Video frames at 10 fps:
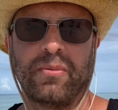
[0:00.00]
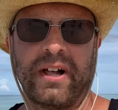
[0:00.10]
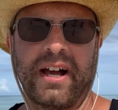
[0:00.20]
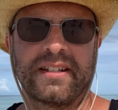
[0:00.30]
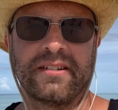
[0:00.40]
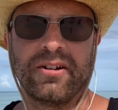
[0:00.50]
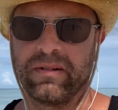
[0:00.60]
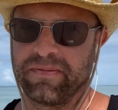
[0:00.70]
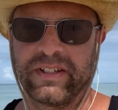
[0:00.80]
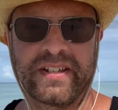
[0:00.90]
blast and
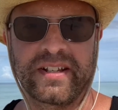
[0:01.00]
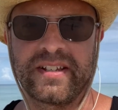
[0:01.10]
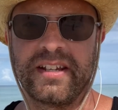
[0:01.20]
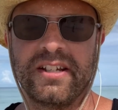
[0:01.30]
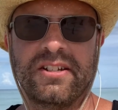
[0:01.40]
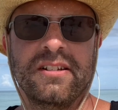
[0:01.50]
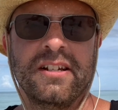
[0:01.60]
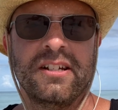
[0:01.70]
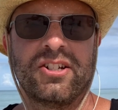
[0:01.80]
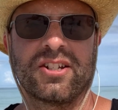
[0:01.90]
hopefully succeed
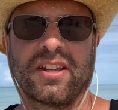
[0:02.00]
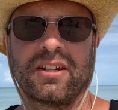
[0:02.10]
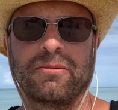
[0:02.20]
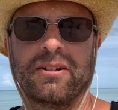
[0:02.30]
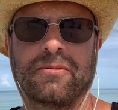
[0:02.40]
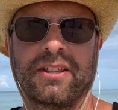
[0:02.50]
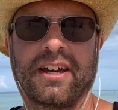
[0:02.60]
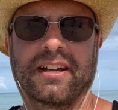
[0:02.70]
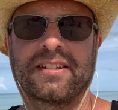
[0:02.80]
just like we did with Hex.